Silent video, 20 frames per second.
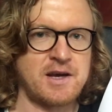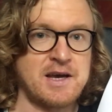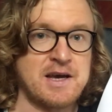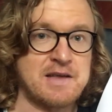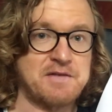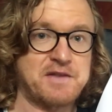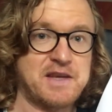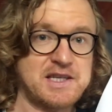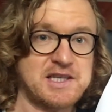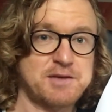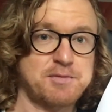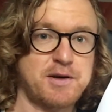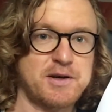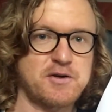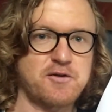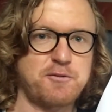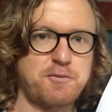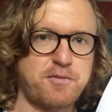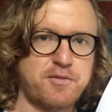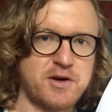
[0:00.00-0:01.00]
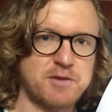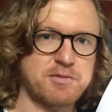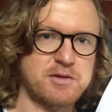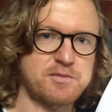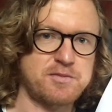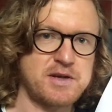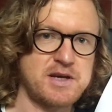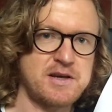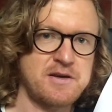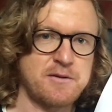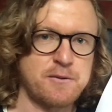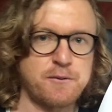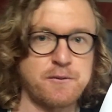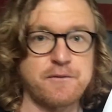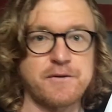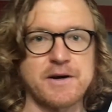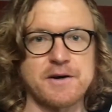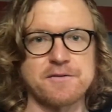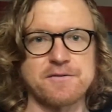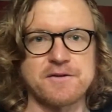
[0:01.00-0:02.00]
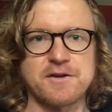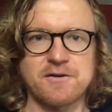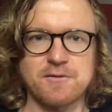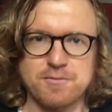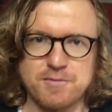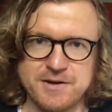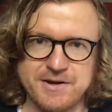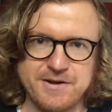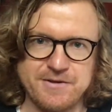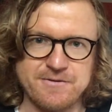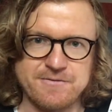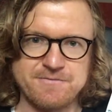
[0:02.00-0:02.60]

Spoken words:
And that's why you've probably found this video,